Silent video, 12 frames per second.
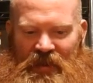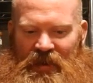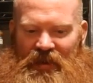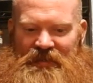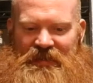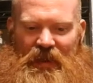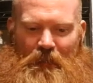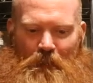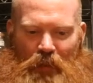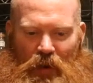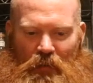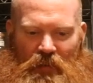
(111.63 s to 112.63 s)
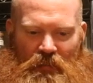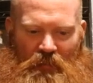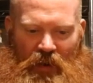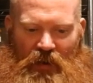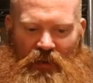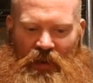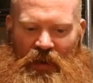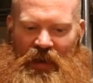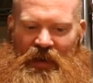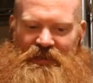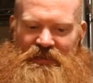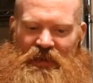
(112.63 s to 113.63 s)
It is a bourbon barrel
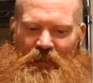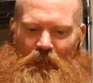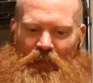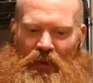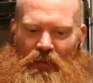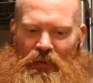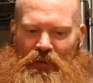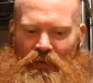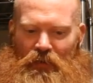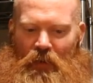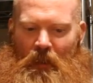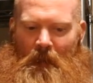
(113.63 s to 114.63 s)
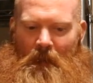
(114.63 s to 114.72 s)
aged imperial